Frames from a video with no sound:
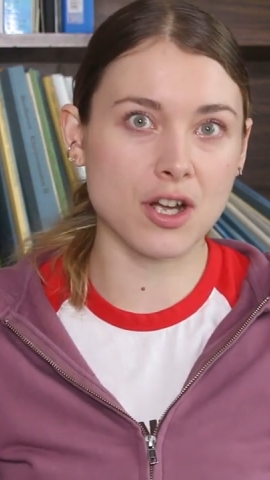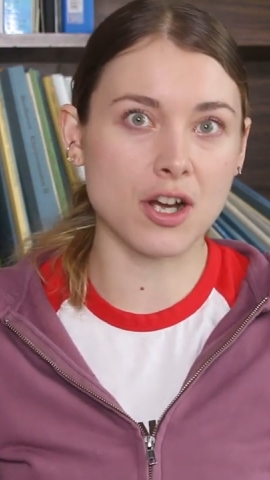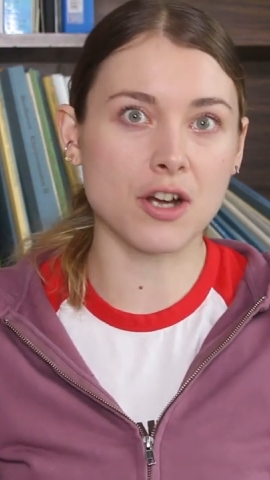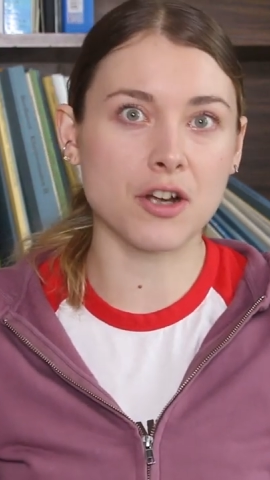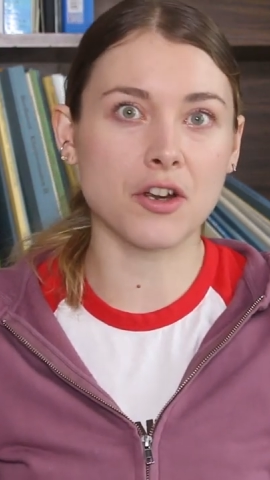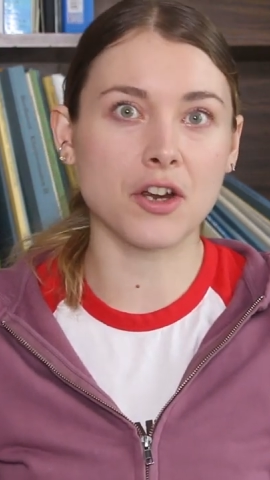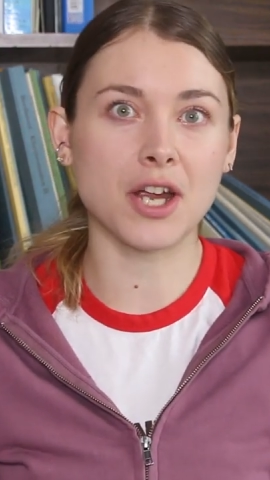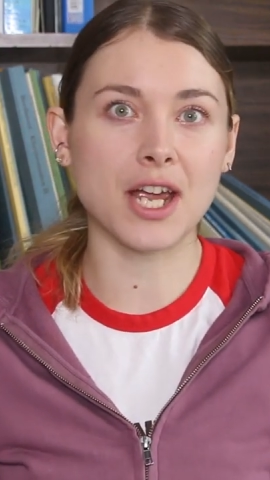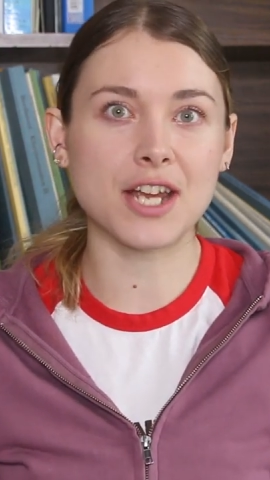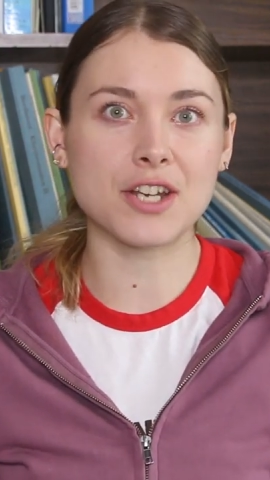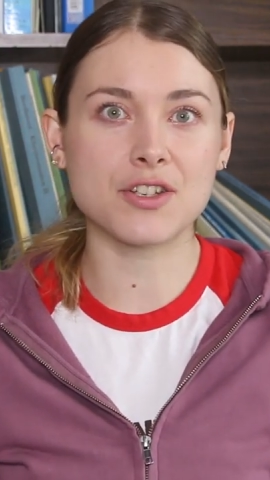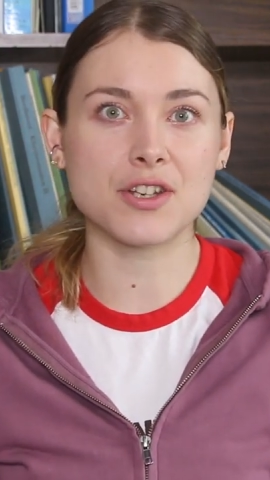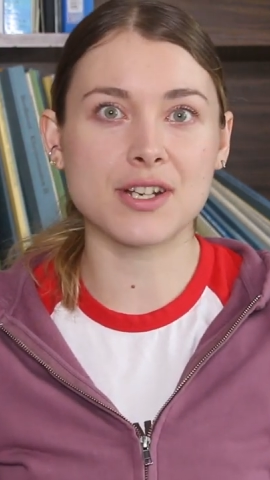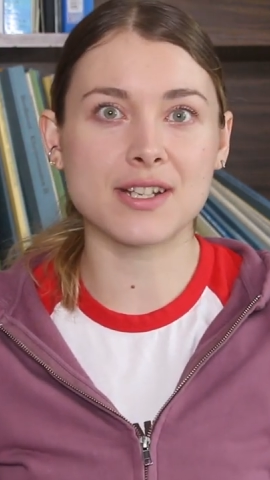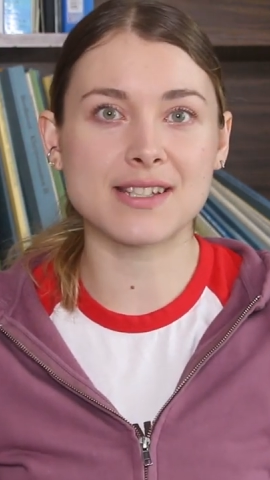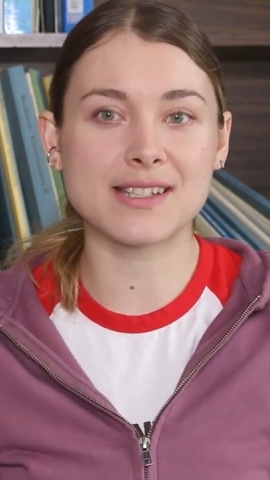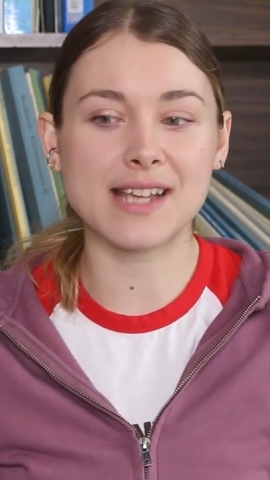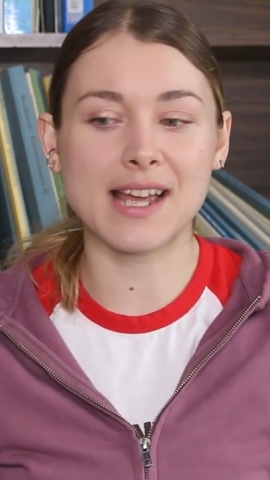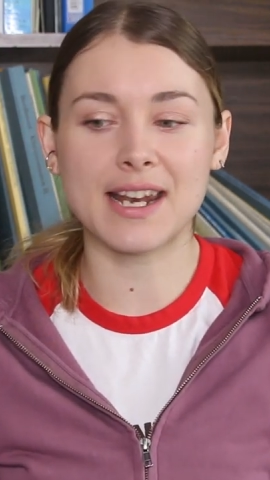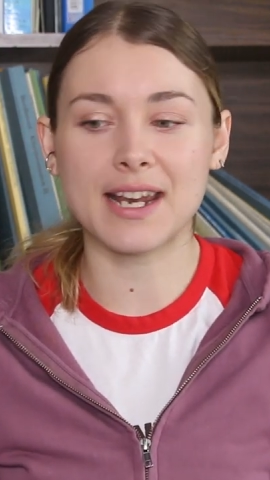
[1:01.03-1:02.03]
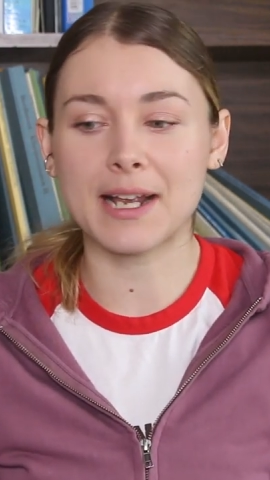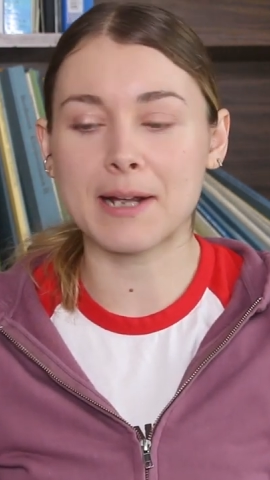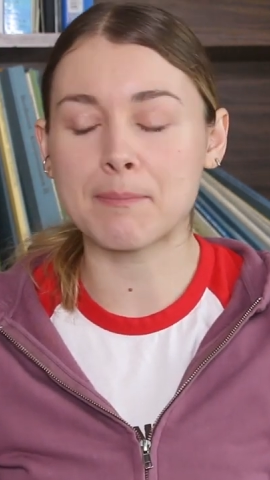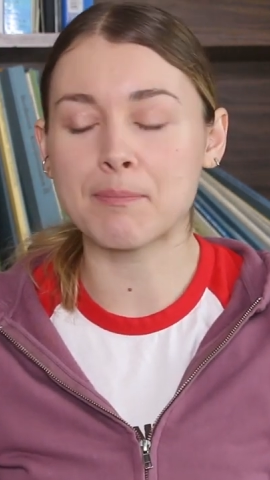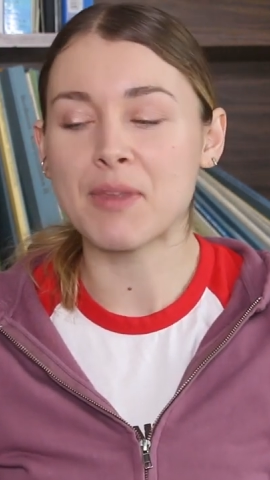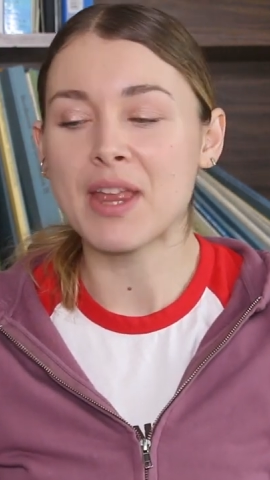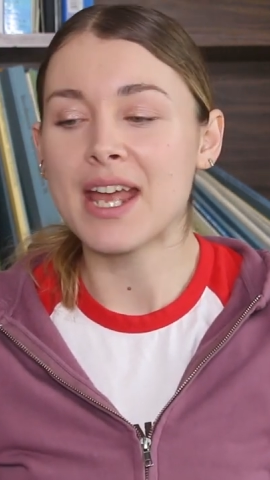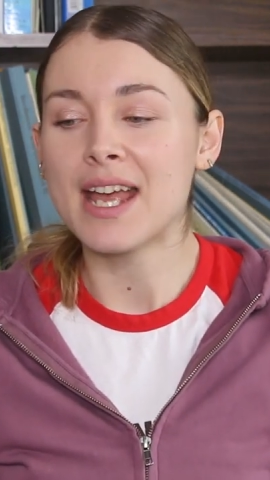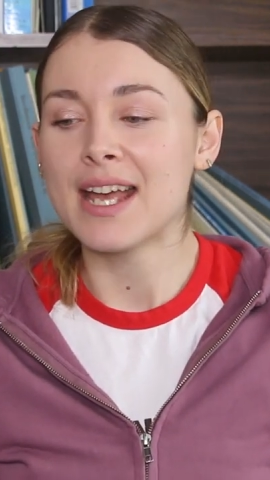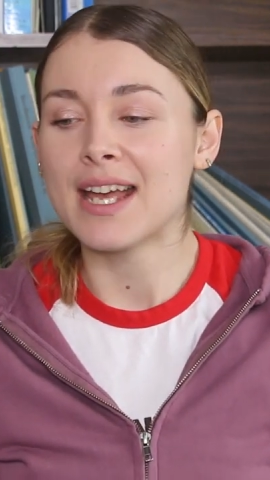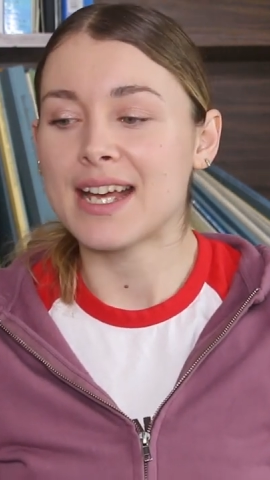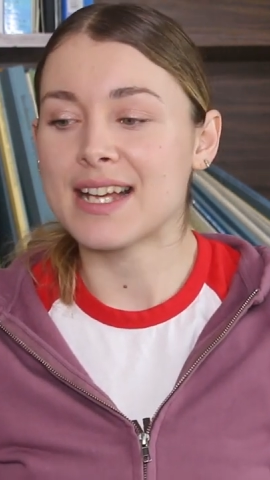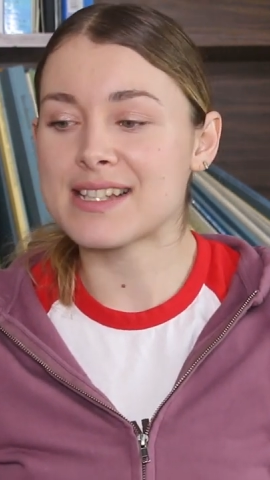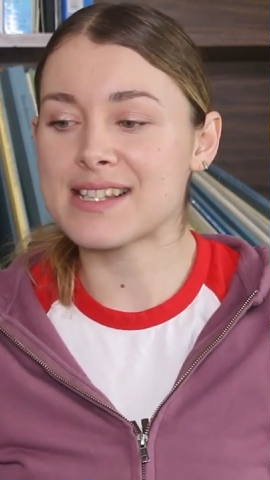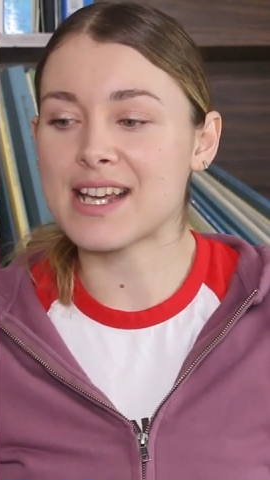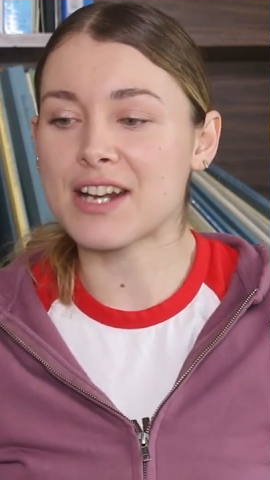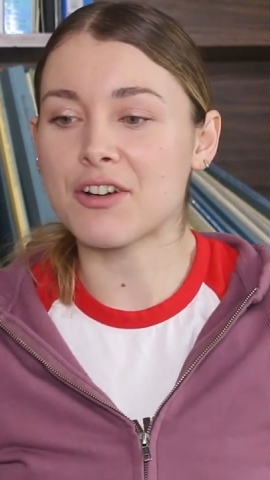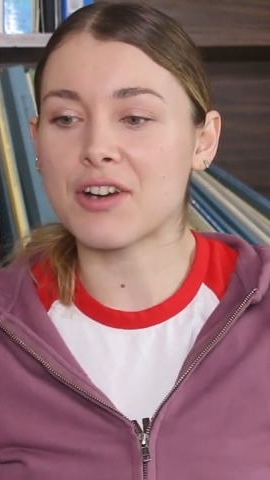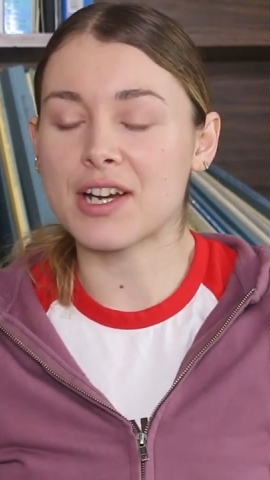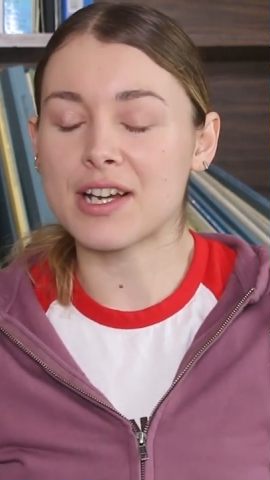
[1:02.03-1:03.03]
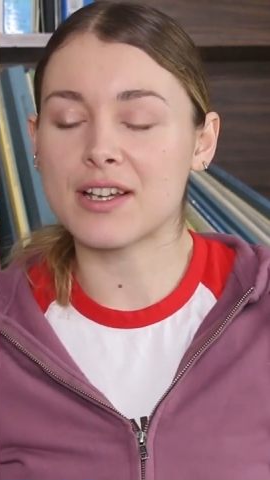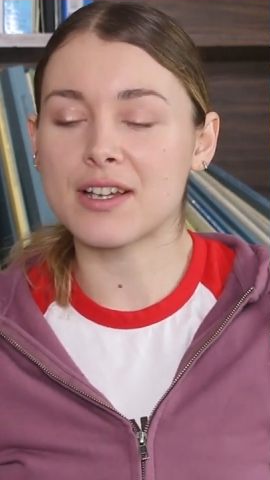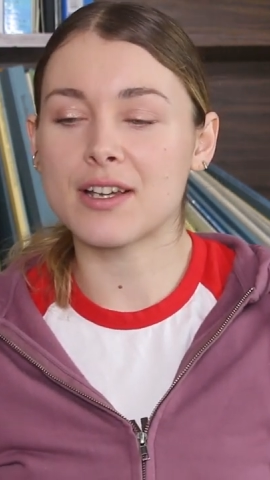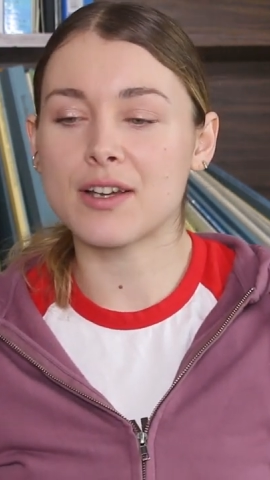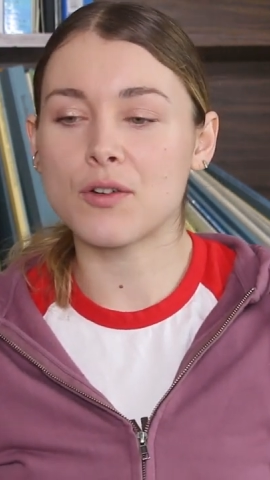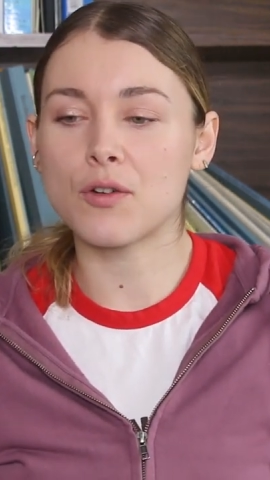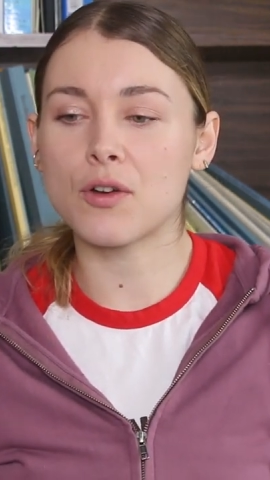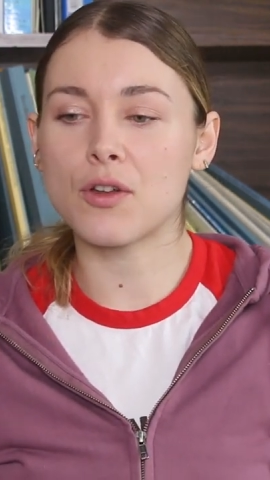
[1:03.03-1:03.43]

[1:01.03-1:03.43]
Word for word: congregation setting, et cetera.